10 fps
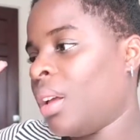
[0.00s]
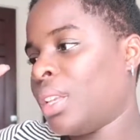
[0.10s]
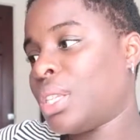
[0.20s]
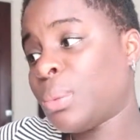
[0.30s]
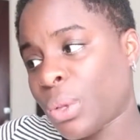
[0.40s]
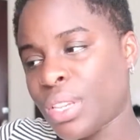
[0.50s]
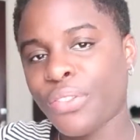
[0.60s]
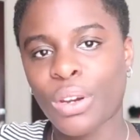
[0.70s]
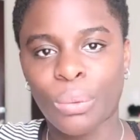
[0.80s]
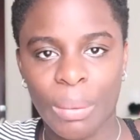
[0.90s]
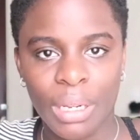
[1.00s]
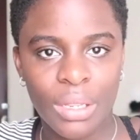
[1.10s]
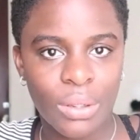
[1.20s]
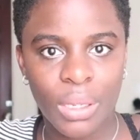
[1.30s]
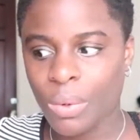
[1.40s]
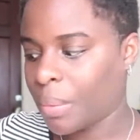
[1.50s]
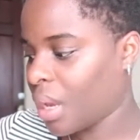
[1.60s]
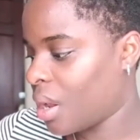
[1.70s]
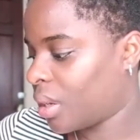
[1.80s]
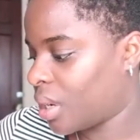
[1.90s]
this is mostly for women because only
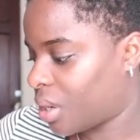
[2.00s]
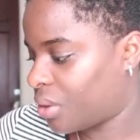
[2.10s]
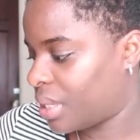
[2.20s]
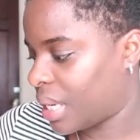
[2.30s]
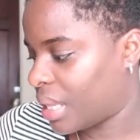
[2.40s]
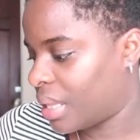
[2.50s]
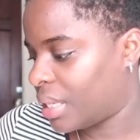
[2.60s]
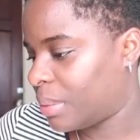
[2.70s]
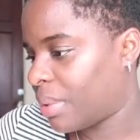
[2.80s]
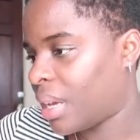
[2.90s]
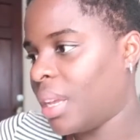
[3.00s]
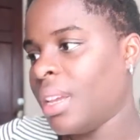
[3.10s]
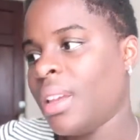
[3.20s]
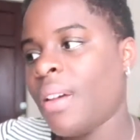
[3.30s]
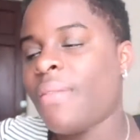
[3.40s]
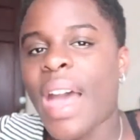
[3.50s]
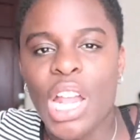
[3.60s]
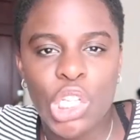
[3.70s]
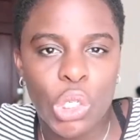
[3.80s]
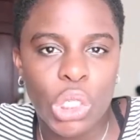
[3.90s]
women could understand this, but
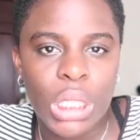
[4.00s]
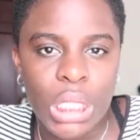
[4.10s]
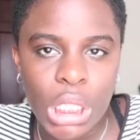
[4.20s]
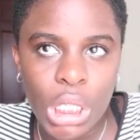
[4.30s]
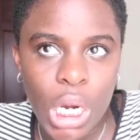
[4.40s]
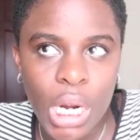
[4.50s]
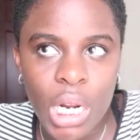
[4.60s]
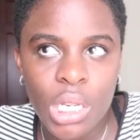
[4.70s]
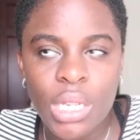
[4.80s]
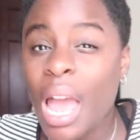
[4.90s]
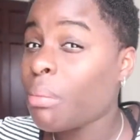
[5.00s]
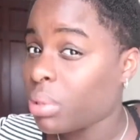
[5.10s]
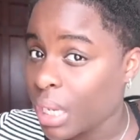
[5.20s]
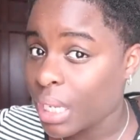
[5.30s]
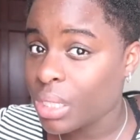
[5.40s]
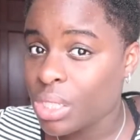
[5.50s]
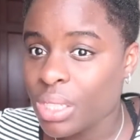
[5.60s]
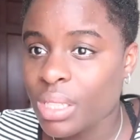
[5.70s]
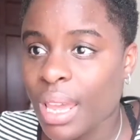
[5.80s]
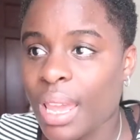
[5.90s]
vaginal discharge, not blood,
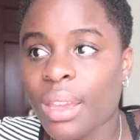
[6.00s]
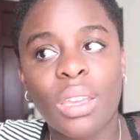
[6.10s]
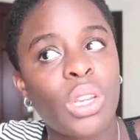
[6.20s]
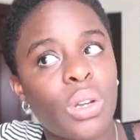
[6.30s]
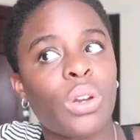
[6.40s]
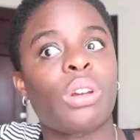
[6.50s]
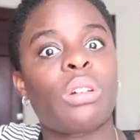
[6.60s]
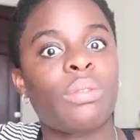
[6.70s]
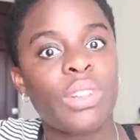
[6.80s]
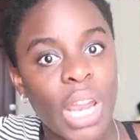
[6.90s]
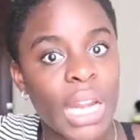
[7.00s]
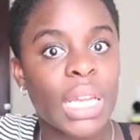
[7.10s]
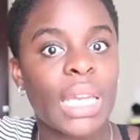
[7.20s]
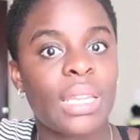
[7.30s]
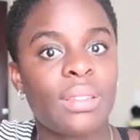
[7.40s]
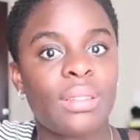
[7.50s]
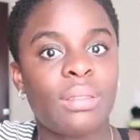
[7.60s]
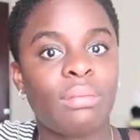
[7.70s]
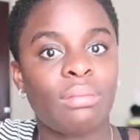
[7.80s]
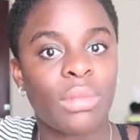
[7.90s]
just like, you know, your vagina is
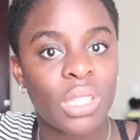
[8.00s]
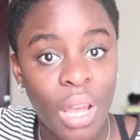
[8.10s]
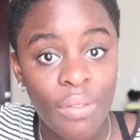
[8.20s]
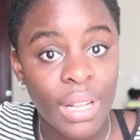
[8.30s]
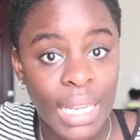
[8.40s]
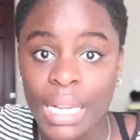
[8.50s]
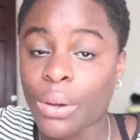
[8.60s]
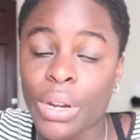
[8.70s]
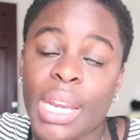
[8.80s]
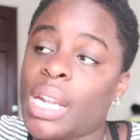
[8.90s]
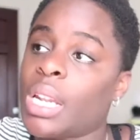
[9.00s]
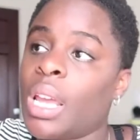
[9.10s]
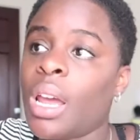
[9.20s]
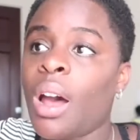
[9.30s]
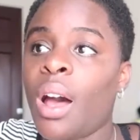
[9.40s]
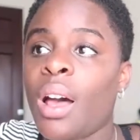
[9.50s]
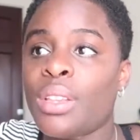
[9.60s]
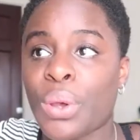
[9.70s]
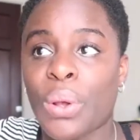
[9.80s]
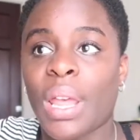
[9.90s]
self-cleaning organ.
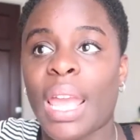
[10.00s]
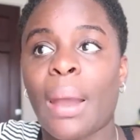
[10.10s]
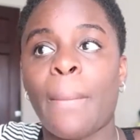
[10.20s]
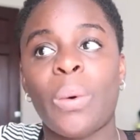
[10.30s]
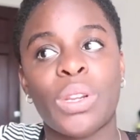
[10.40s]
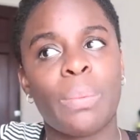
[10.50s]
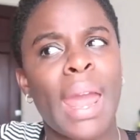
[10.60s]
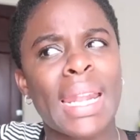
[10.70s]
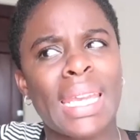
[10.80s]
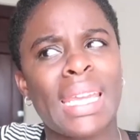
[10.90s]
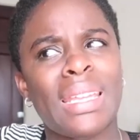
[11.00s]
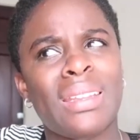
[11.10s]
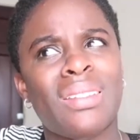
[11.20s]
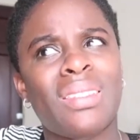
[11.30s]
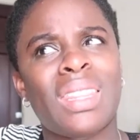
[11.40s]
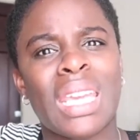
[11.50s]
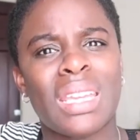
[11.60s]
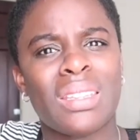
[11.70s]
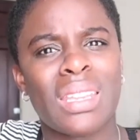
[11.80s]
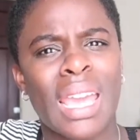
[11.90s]
So like, but when you're pregnant,
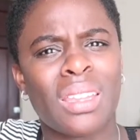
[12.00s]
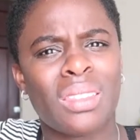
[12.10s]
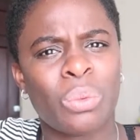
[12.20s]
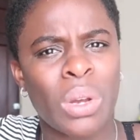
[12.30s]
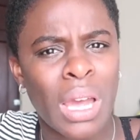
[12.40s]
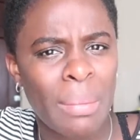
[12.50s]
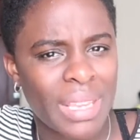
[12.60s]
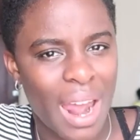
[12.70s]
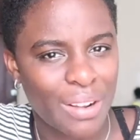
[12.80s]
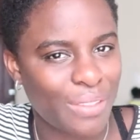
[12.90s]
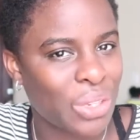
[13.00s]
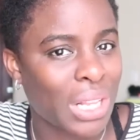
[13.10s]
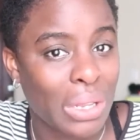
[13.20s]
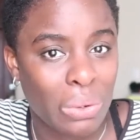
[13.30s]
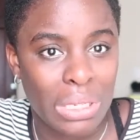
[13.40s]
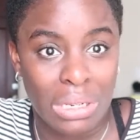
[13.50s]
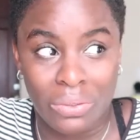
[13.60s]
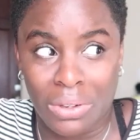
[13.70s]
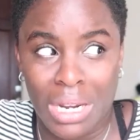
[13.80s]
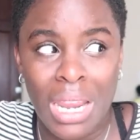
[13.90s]
things like what comes out of you is a little
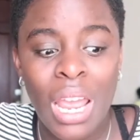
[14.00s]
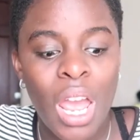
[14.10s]
different.